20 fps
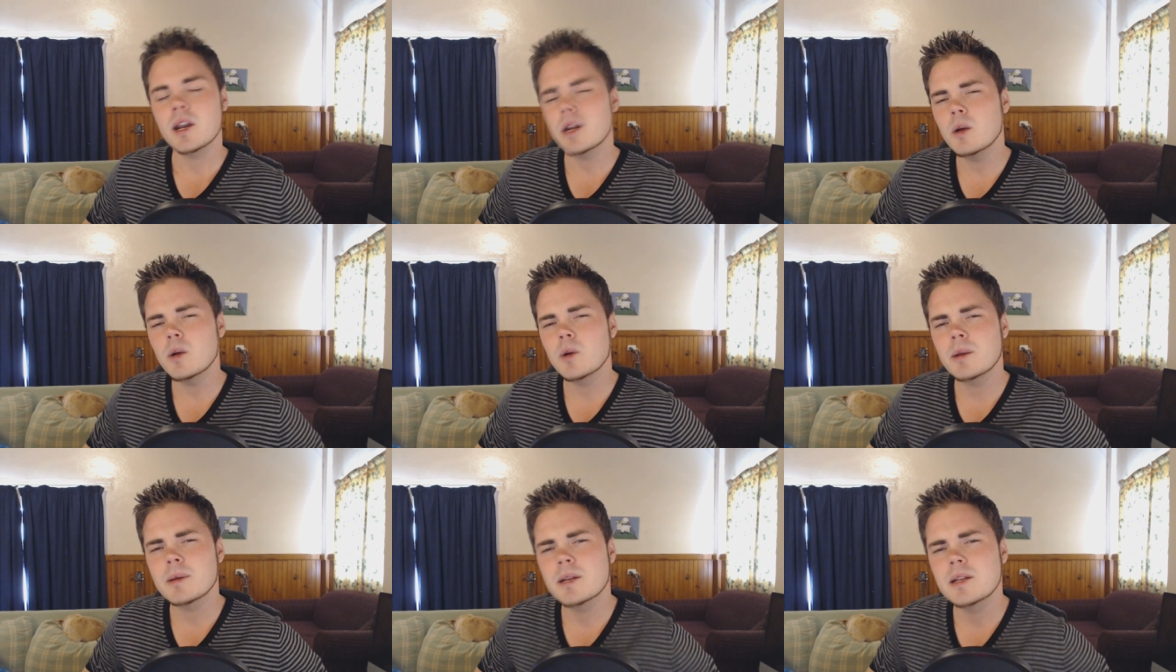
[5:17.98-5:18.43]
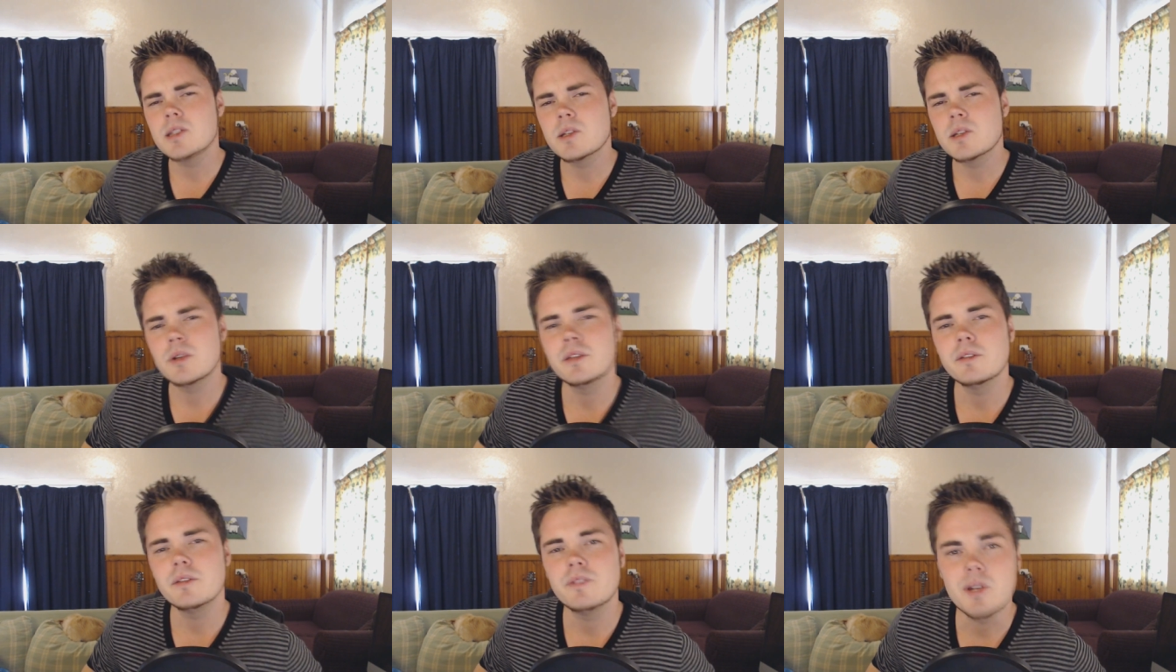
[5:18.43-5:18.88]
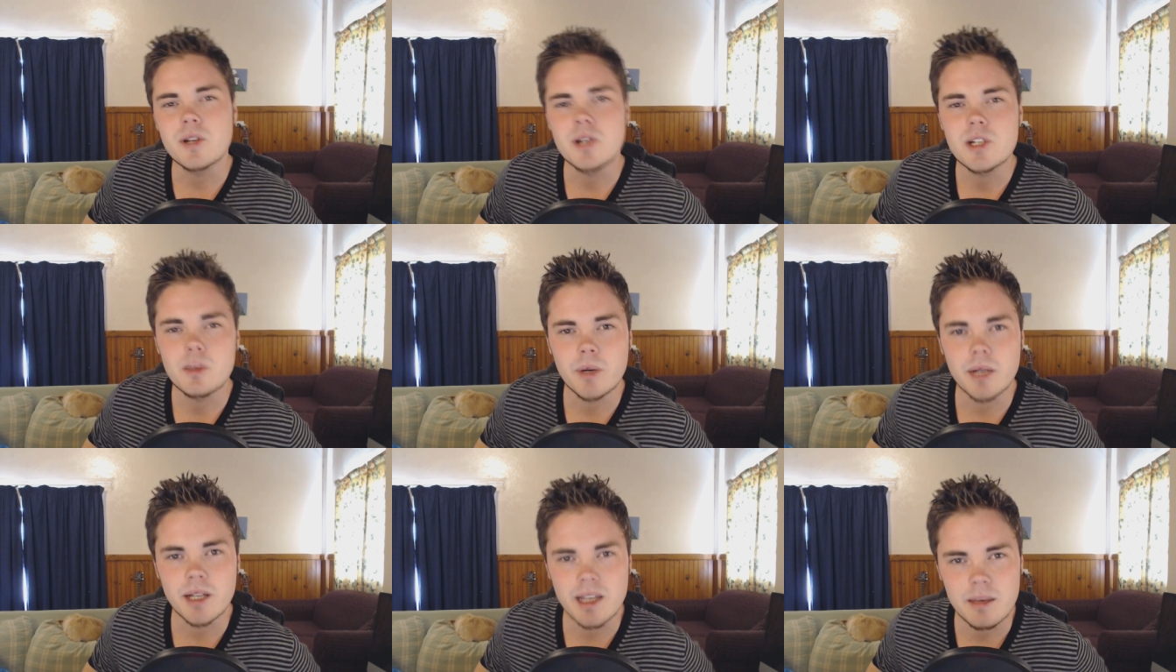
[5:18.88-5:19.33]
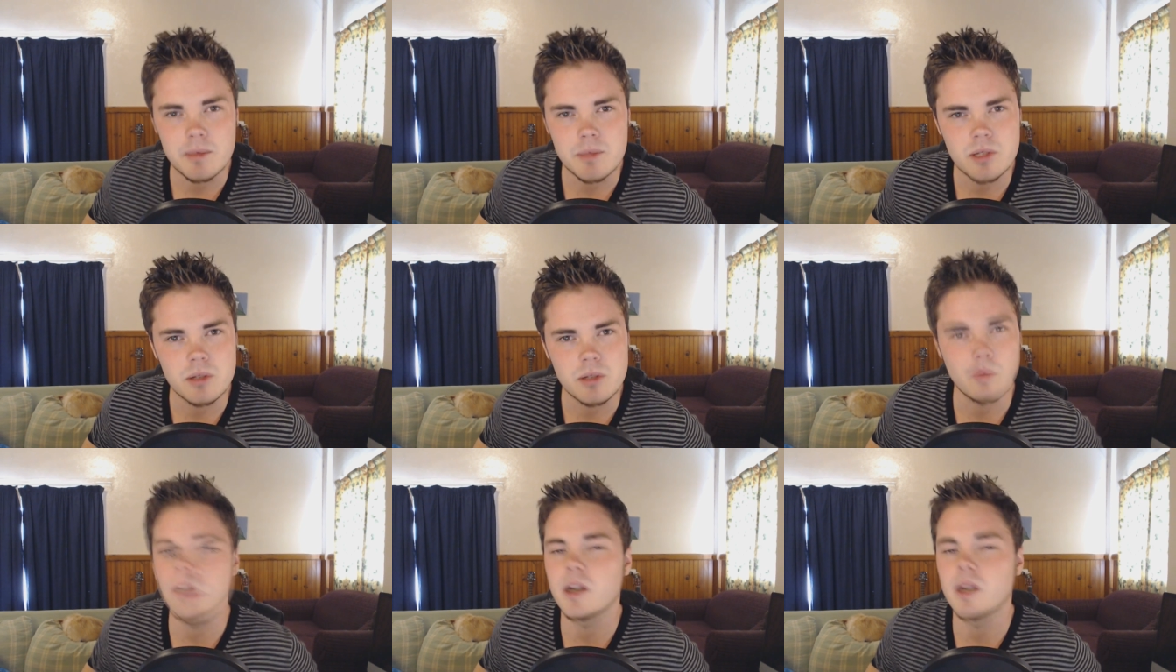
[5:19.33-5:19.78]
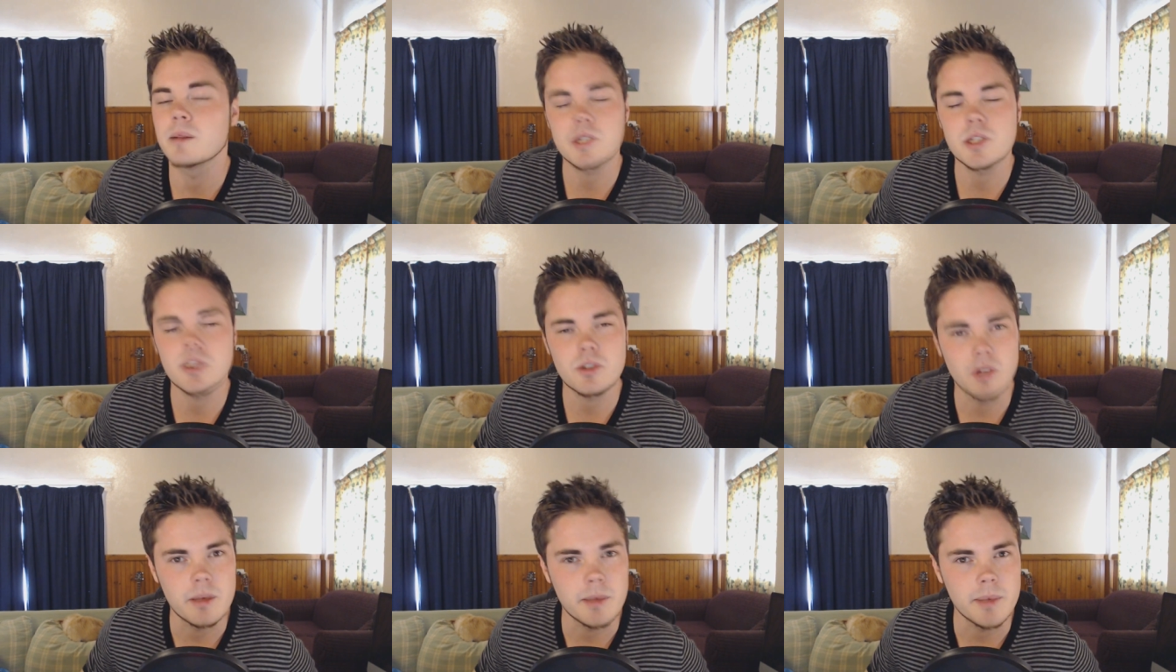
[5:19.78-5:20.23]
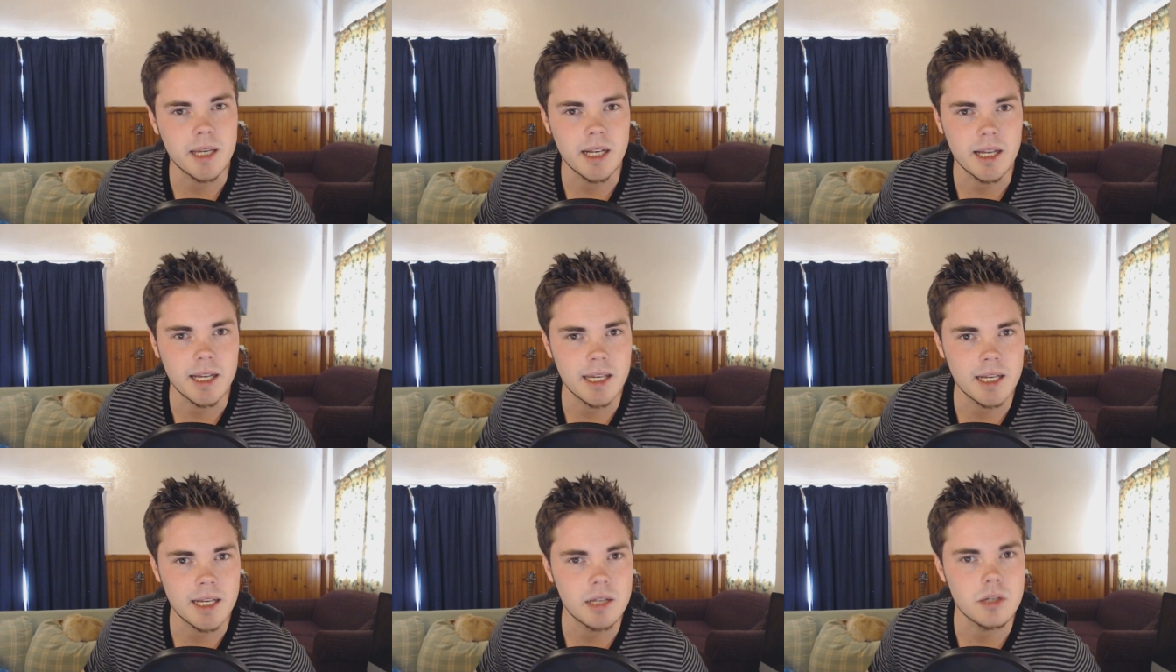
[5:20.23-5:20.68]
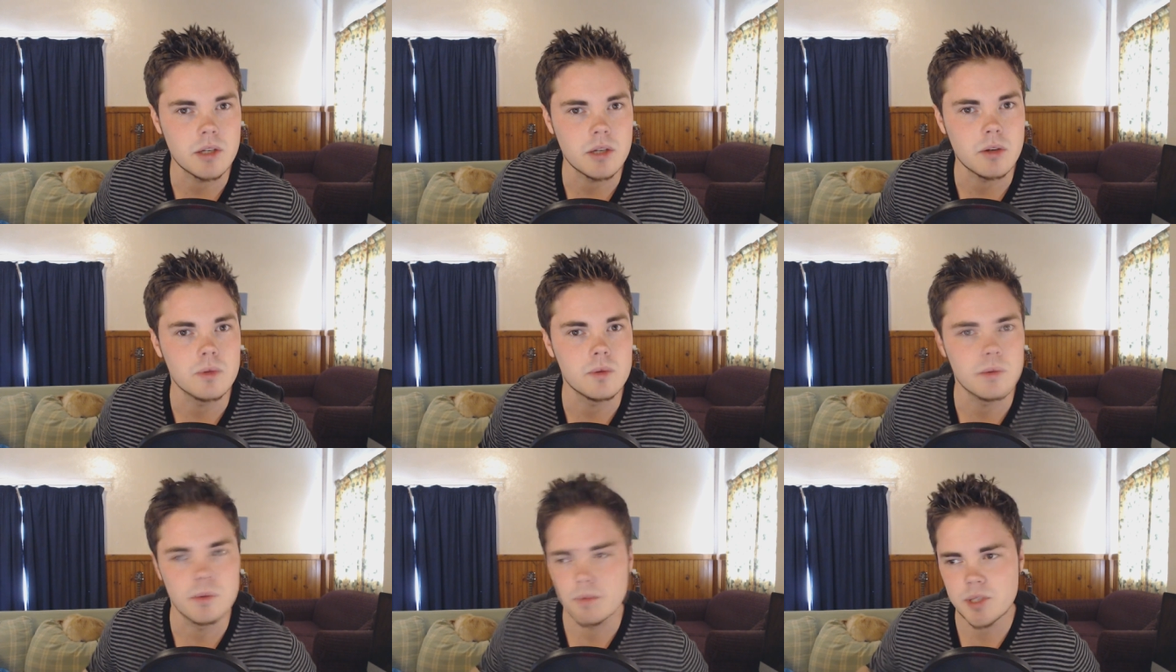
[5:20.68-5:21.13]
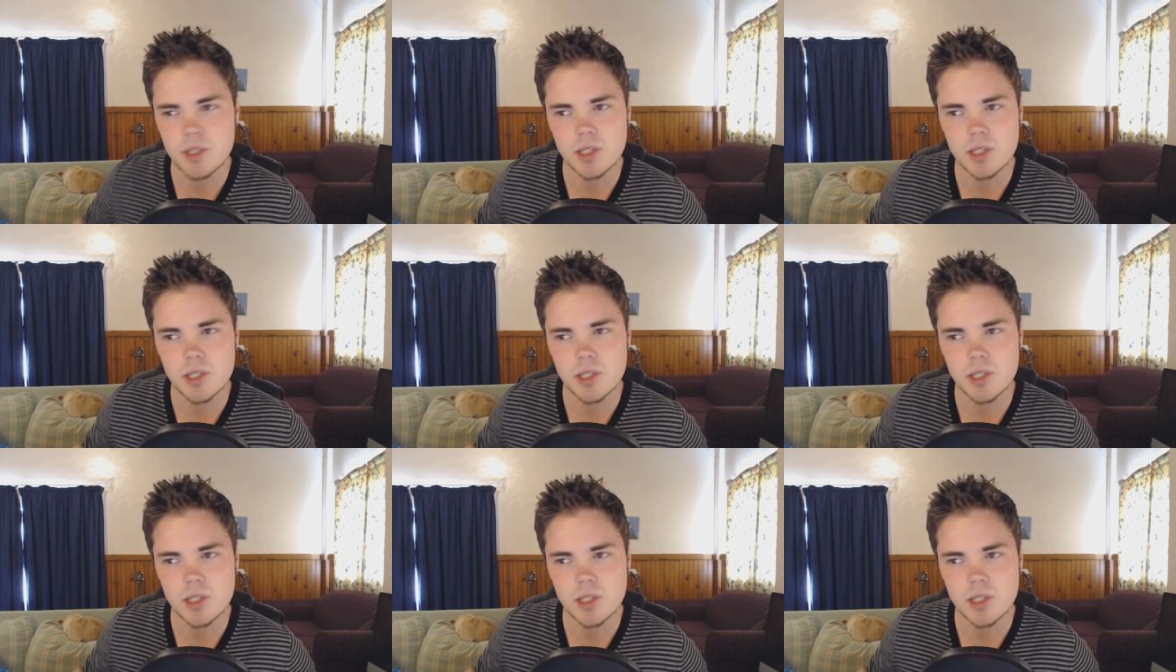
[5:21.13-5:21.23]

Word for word: I don't know what I'm going to do in the future when it comes to when I'm streaming and I get a new